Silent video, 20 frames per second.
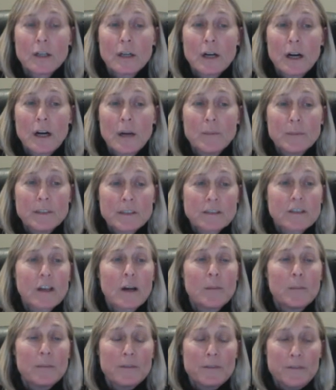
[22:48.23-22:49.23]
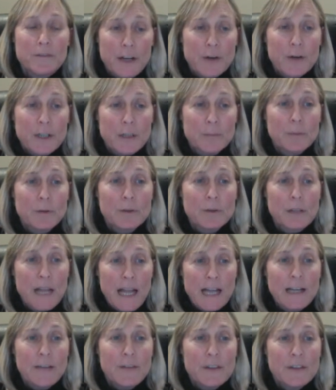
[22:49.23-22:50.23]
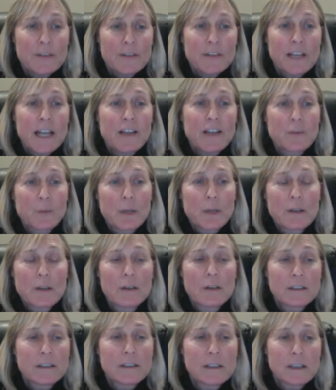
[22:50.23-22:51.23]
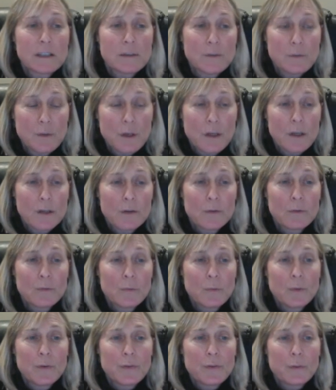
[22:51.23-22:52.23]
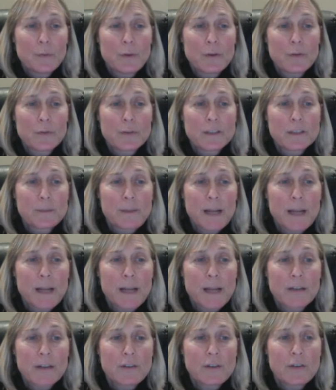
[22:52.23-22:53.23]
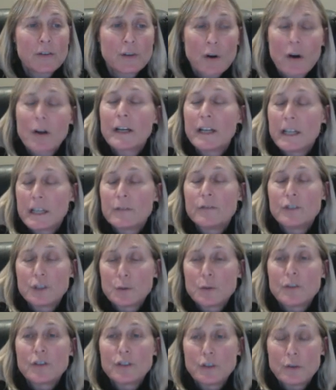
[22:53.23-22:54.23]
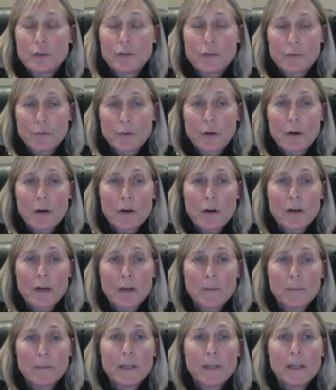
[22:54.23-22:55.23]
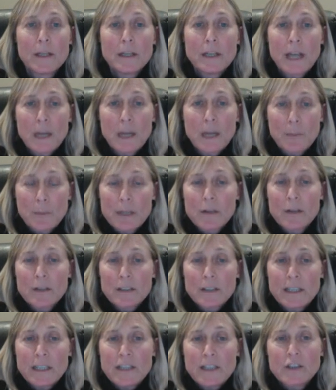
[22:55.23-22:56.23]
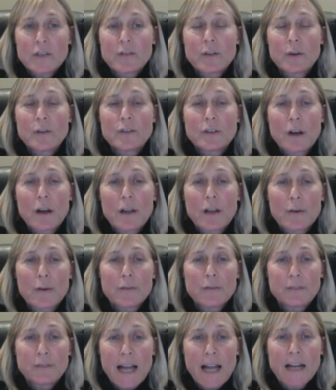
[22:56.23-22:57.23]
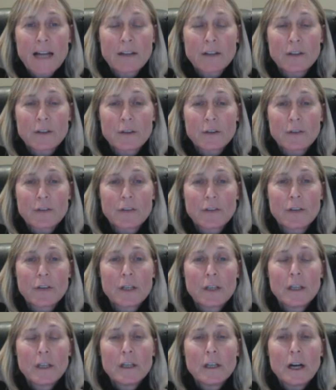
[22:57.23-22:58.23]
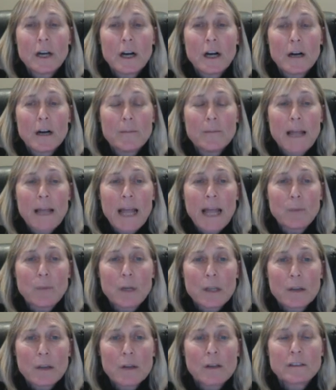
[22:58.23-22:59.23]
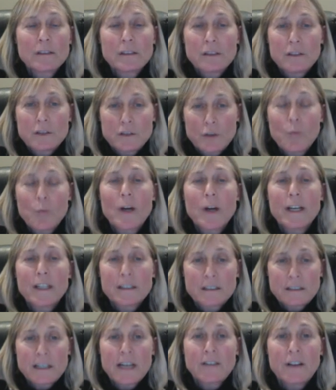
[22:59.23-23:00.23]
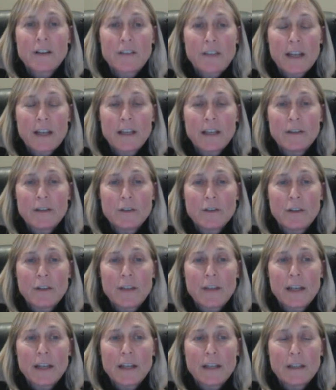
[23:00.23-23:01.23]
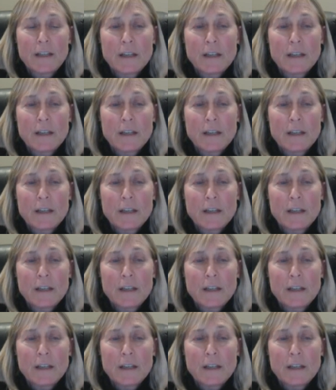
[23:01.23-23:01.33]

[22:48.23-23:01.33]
some variable. And in this case, we looked at it with respect to the targeting of Jewish students for harm. And we looked at each of those other factors, and we looked at to what extent can they